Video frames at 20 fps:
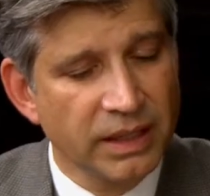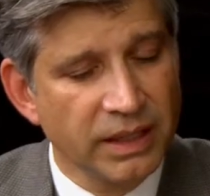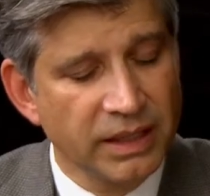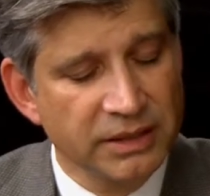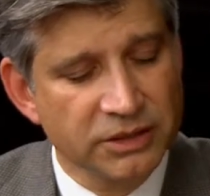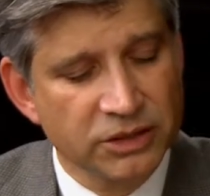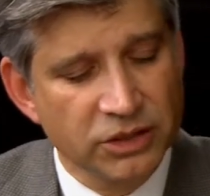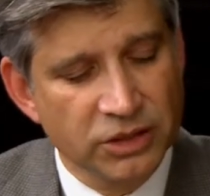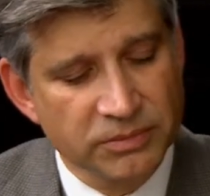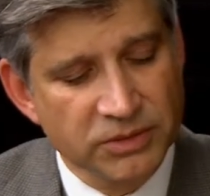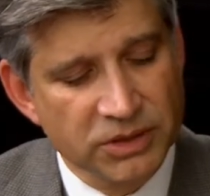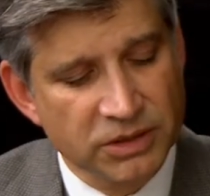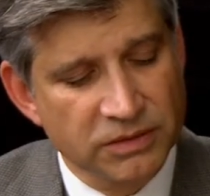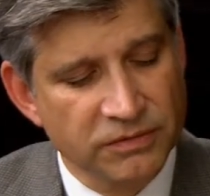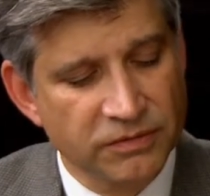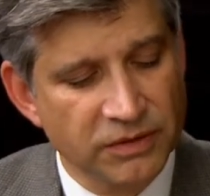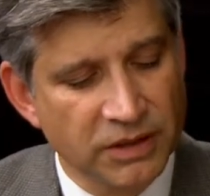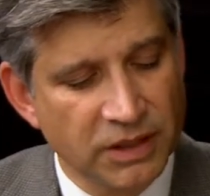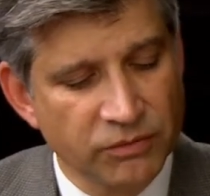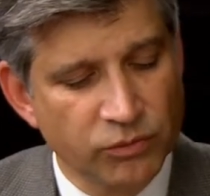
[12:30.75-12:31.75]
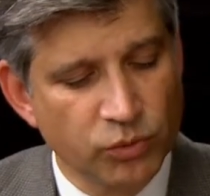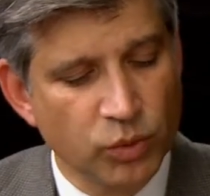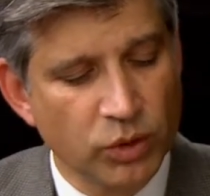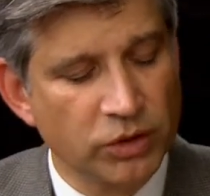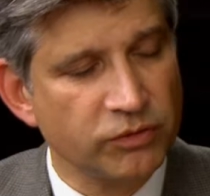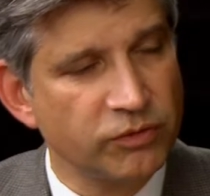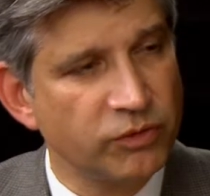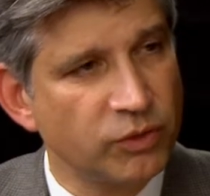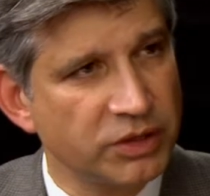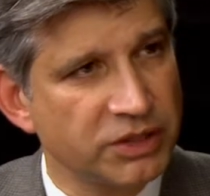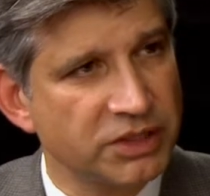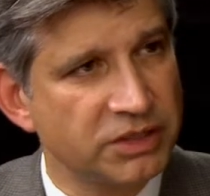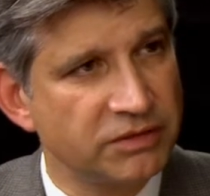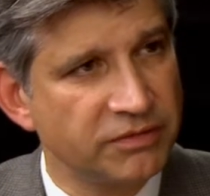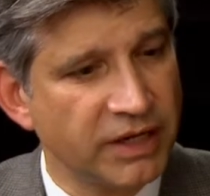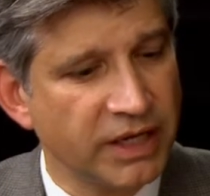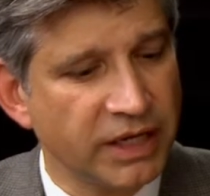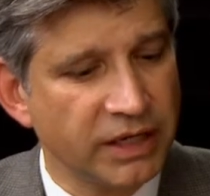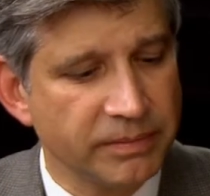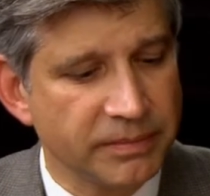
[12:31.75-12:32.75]
In terms of workforce
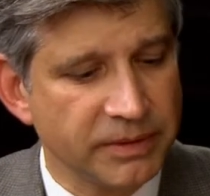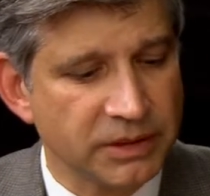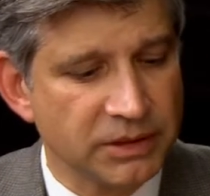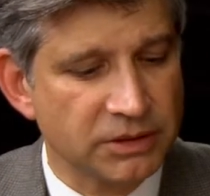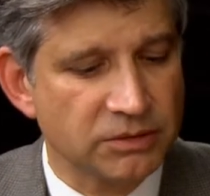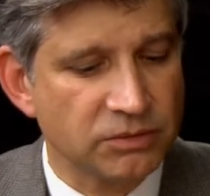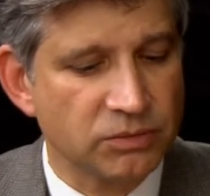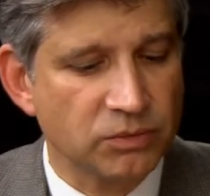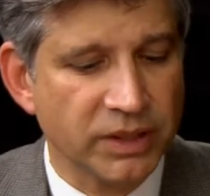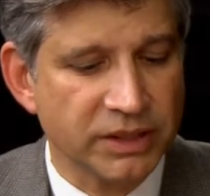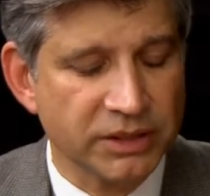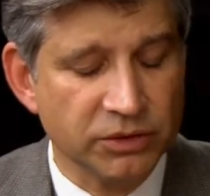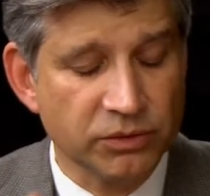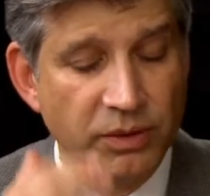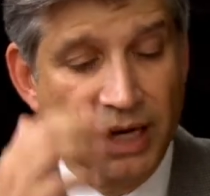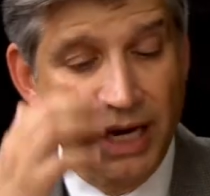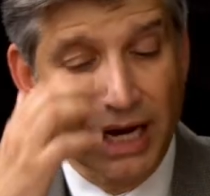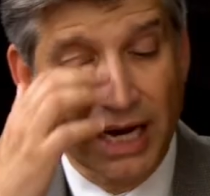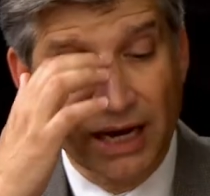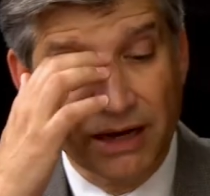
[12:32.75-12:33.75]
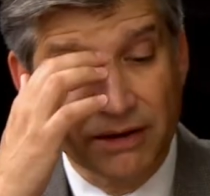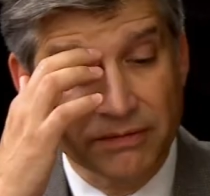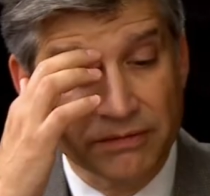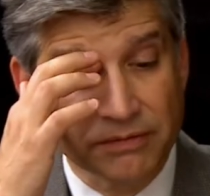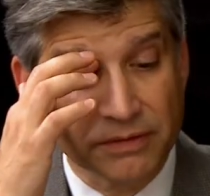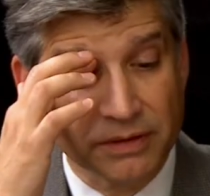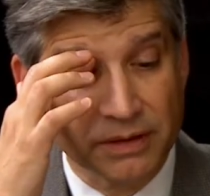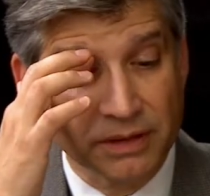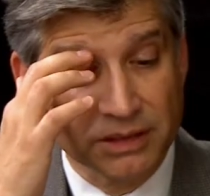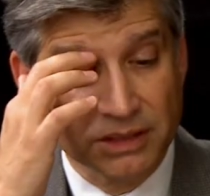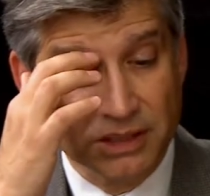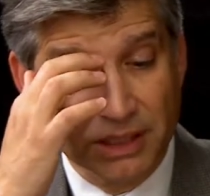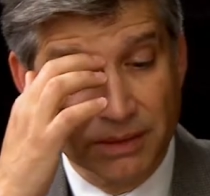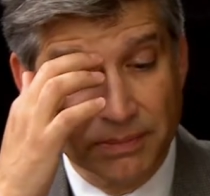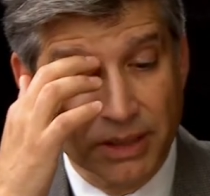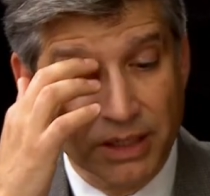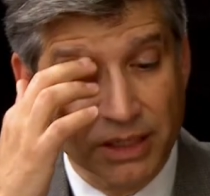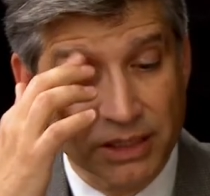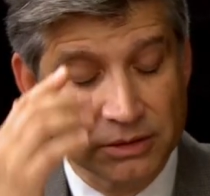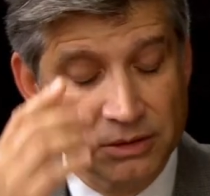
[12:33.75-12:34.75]
development, when you have
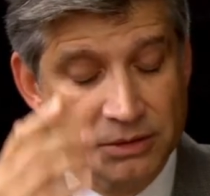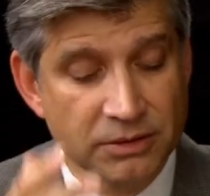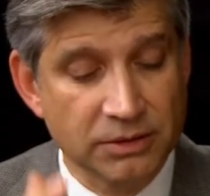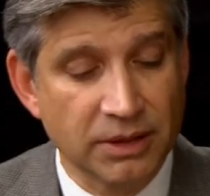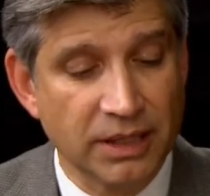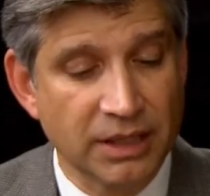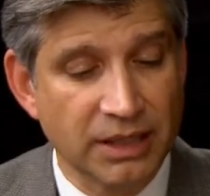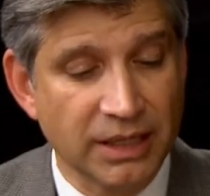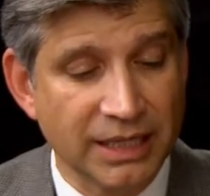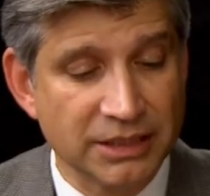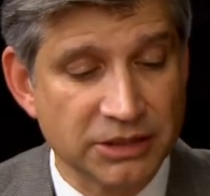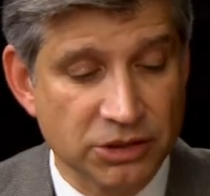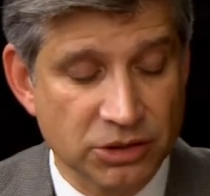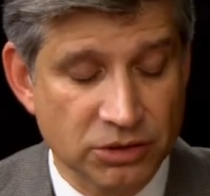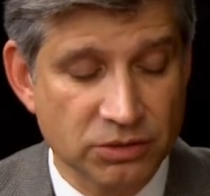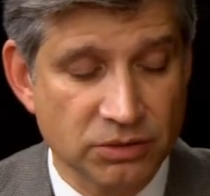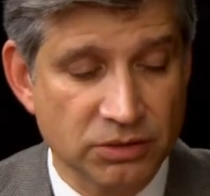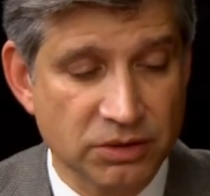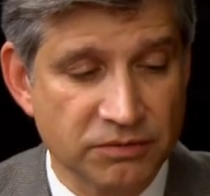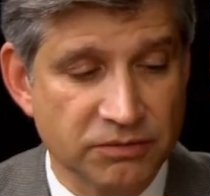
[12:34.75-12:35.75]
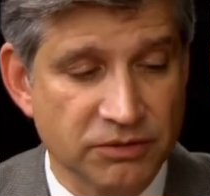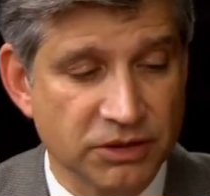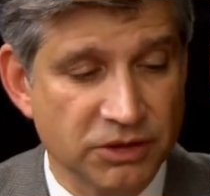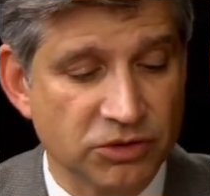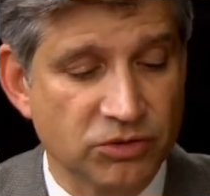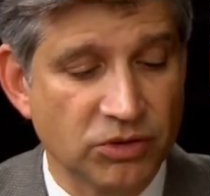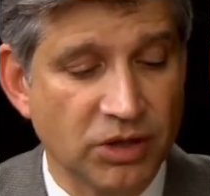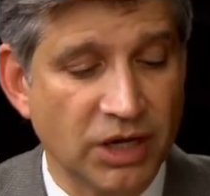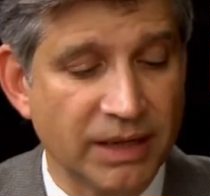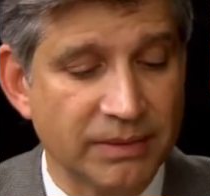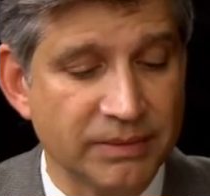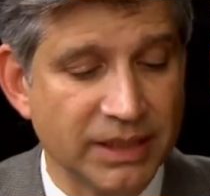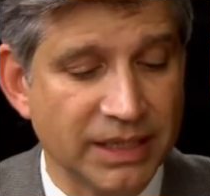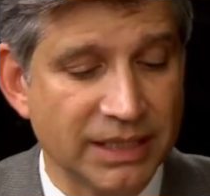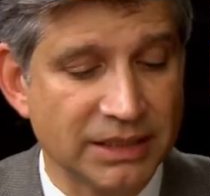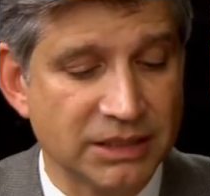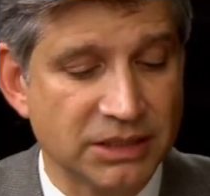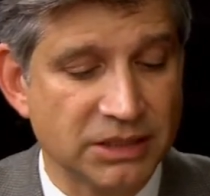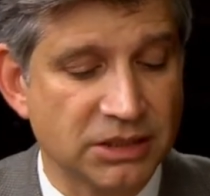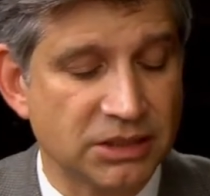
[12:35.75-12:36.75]
somebody who, as you have described,
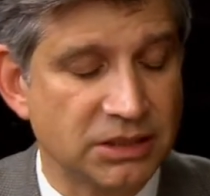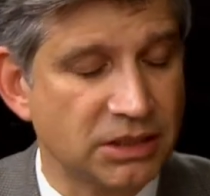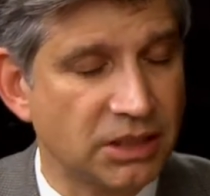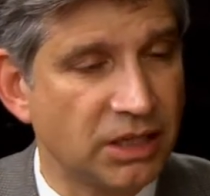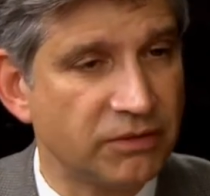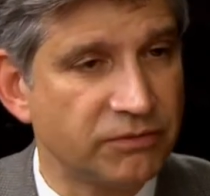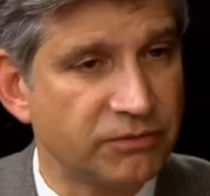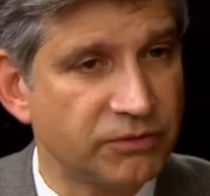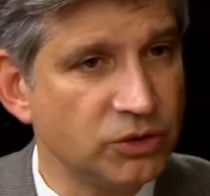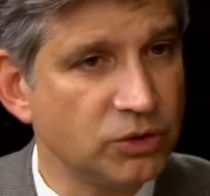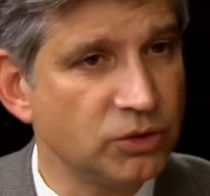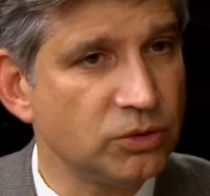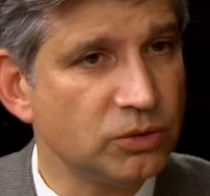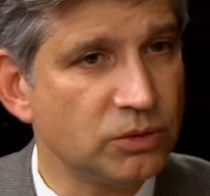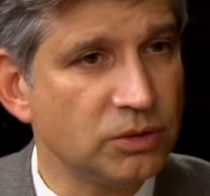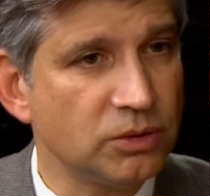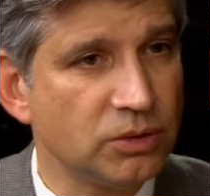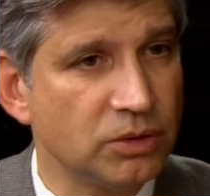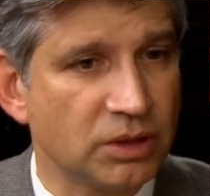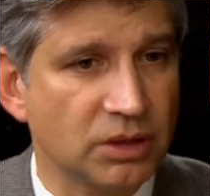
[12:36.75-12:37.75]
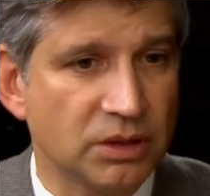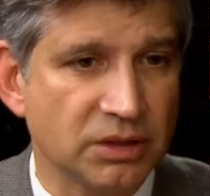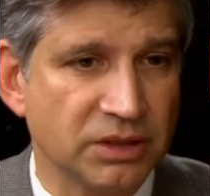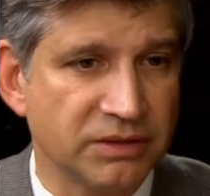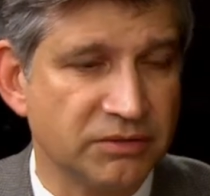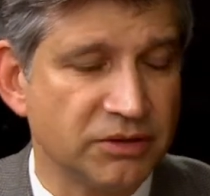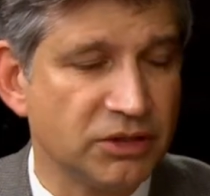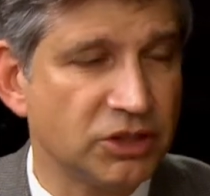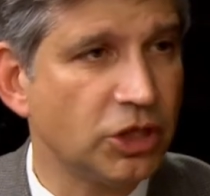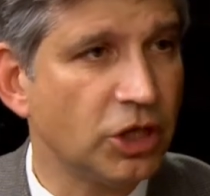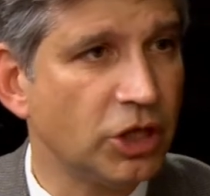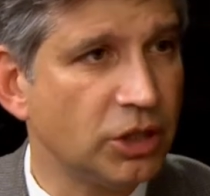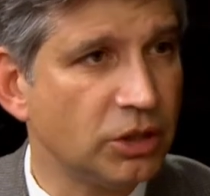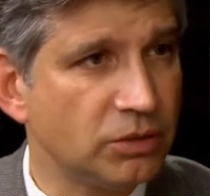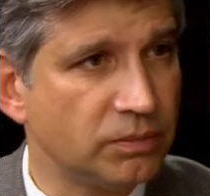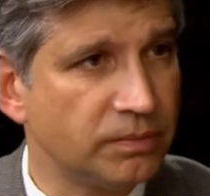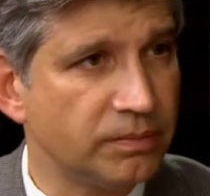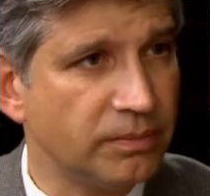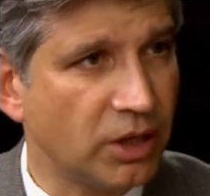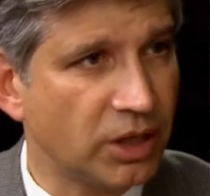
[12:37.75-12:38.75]
has a few or even
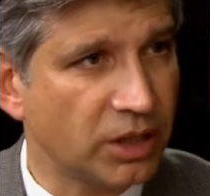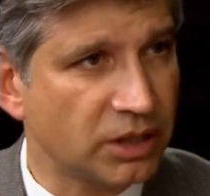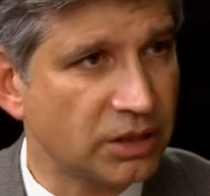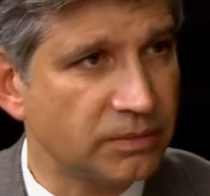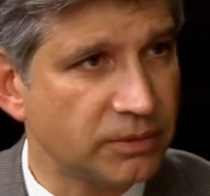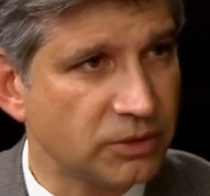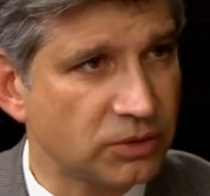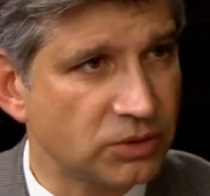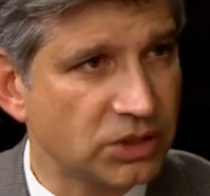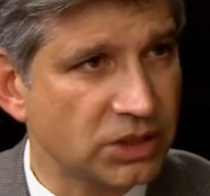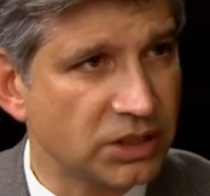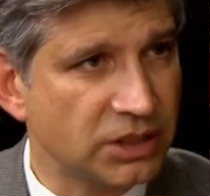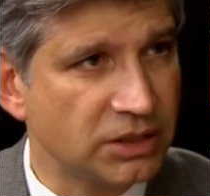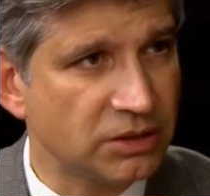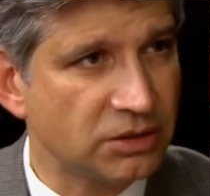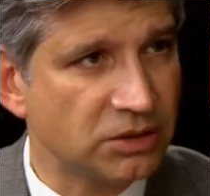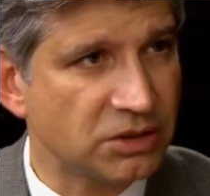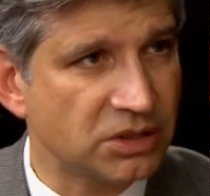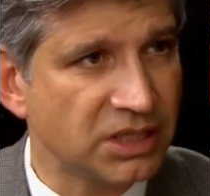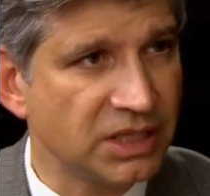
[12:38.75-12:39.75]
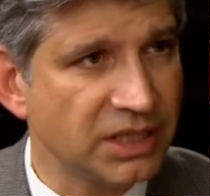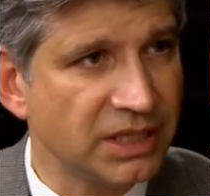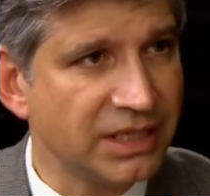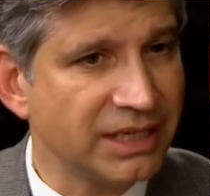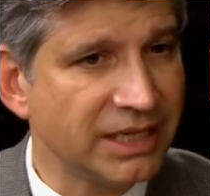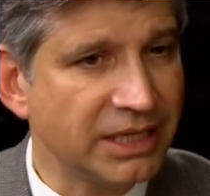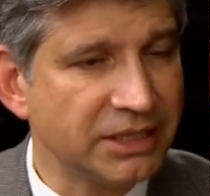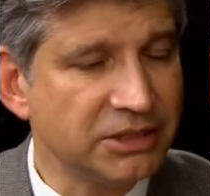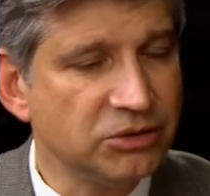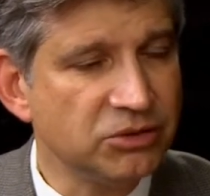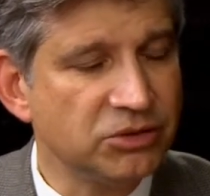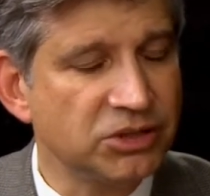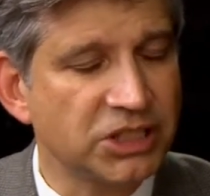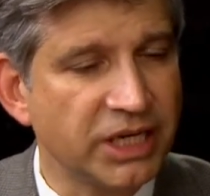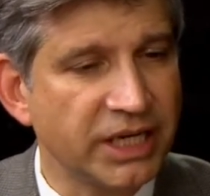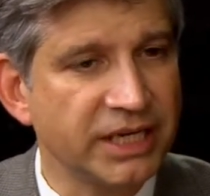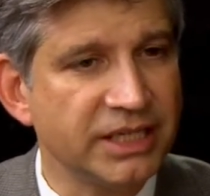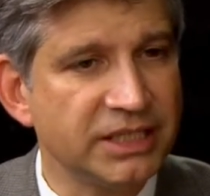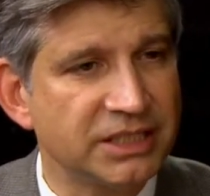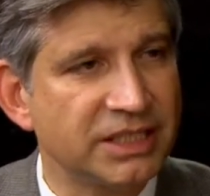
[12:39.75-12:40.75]
no marketable skills, how do you
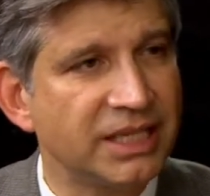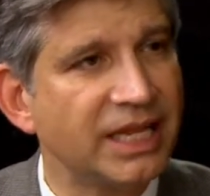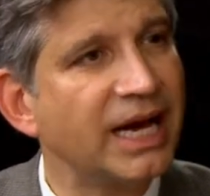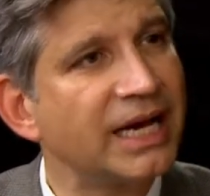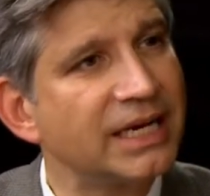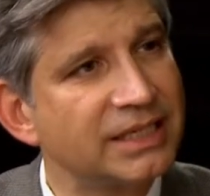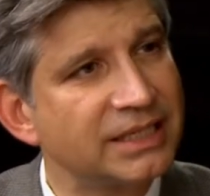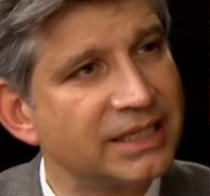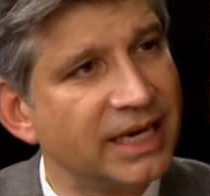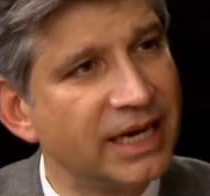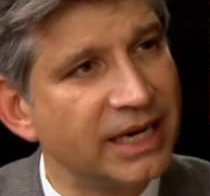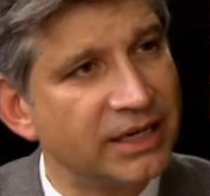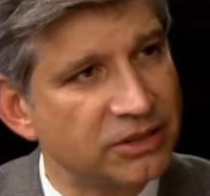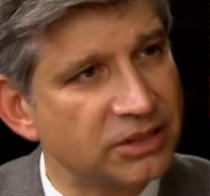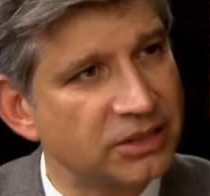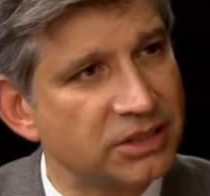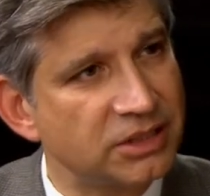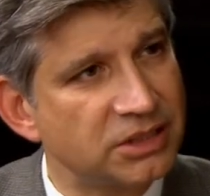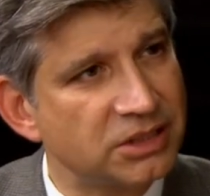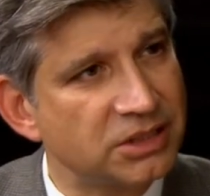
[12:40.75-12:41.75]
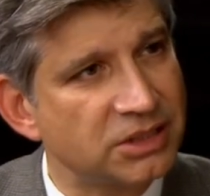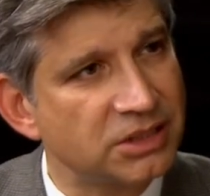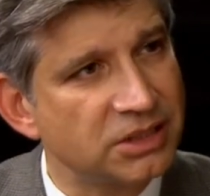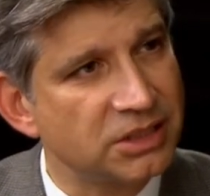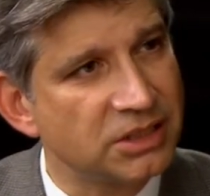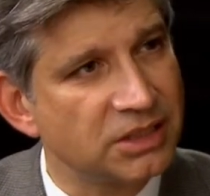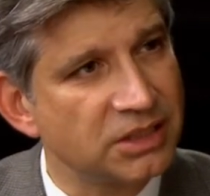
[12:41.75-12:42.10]
change that calculus?